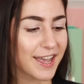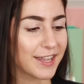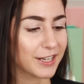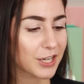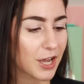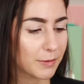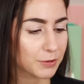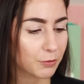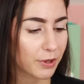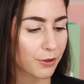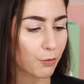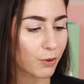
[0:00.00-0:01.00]
and it comes
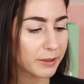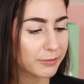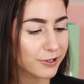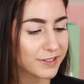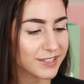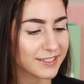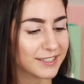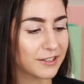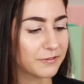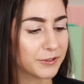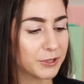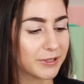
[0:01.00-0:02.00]
with
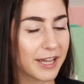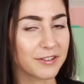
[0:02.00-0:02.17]
1.69 fluid